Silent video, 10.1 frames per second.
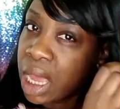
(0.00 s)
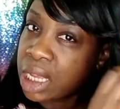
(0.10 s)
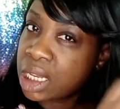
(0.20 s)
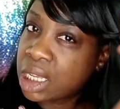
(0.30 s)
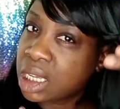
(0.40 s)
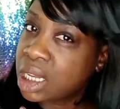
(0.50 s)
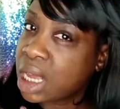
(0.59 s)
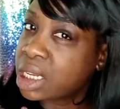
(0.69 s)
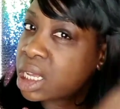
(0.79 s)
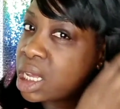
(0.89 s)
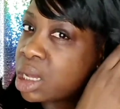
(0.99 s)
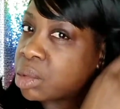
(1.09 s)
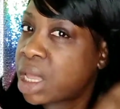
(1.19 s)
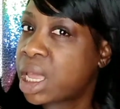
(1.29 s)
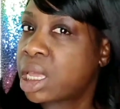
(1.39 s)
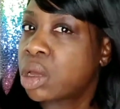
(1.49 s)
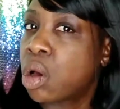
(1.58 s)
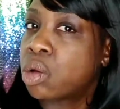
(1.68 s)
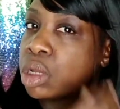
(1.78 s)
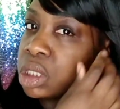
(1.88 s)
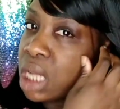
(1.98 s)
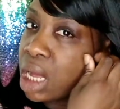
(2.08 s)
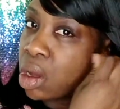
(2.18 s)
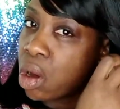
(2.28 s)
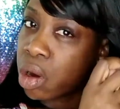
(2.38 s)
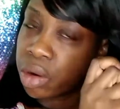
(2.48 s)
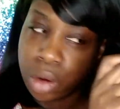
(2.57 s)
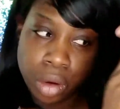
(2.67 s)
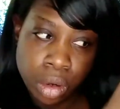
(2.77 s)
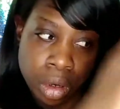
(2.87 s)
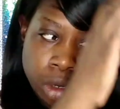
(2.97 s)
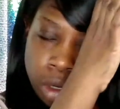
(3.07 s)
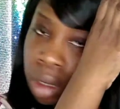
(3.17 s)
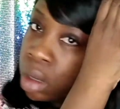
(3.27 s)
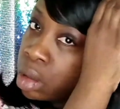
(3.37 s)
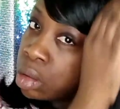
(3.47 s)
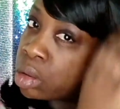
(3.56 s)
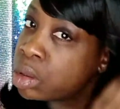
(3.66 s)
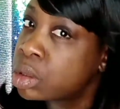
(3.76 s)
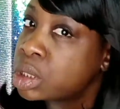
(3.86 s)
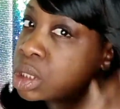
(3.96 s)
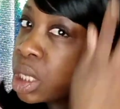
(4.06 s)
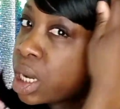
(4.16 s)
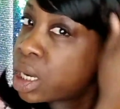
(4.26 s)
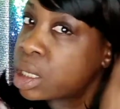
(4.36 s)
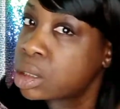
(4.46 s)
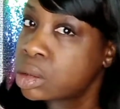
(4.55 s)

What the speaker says: ain't looking like the thing on the stock card, or you know what I'm saying.